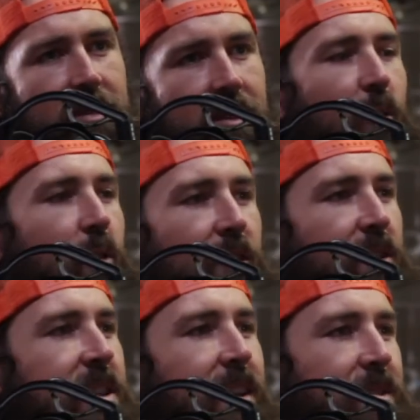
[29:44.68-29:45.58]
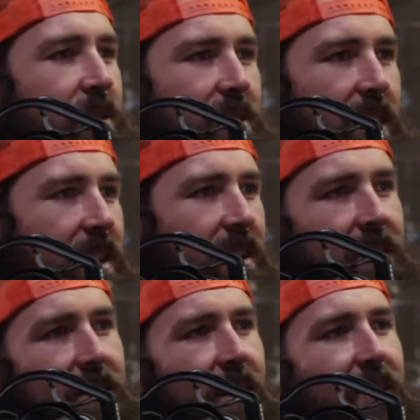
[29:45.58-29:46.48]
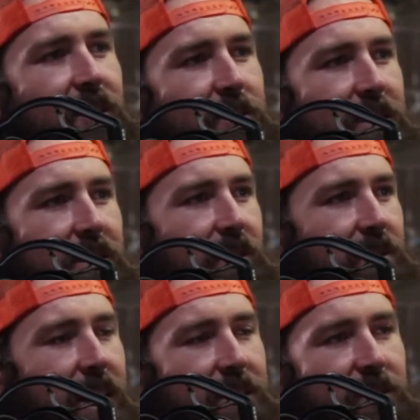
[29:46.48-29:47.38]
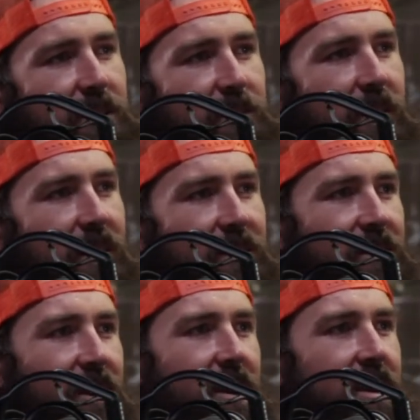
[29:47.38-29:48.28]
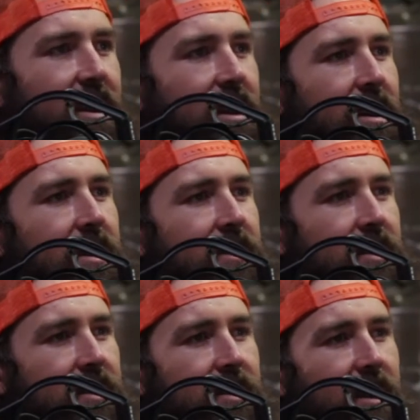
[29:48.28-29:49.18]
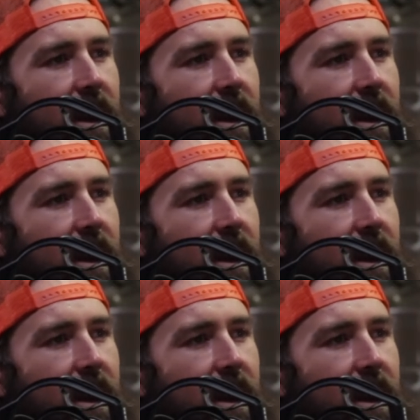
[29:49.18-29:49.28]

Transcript: or utensils, like not using utensils as much, and it's just